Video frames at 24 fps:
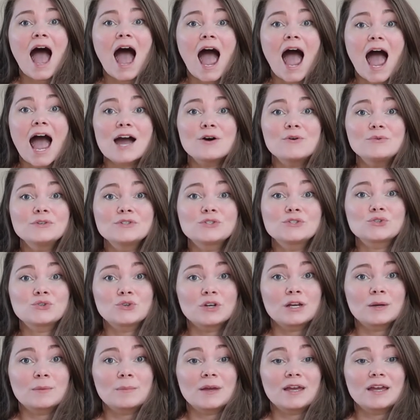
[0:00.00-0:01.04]
I was
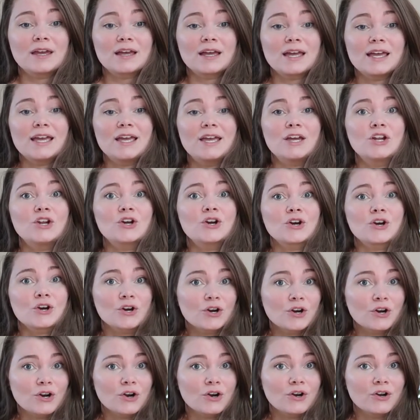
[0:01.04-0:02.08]
screaming. It
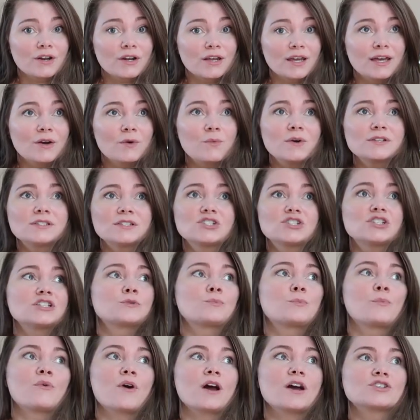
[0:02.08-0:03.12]
hurt. It wasn't
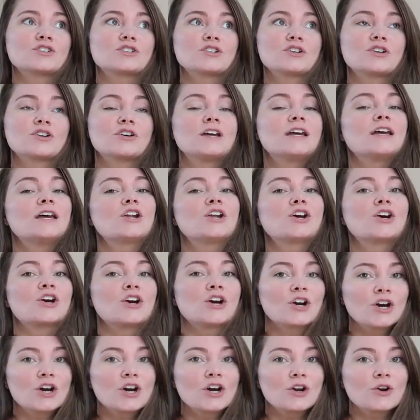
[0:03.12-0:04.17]
just pressure, it
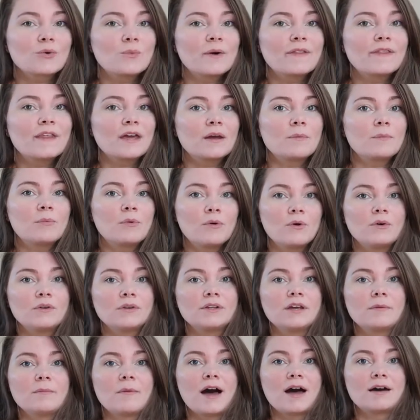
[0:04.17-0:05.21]
hurt when they pulled
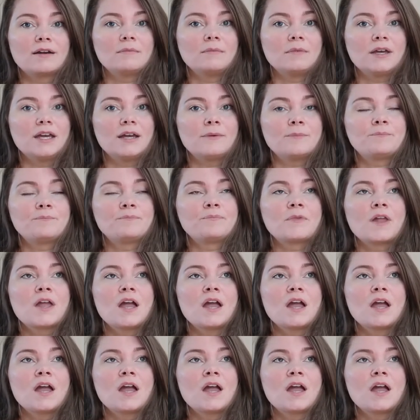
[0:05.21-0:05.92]
him out of me.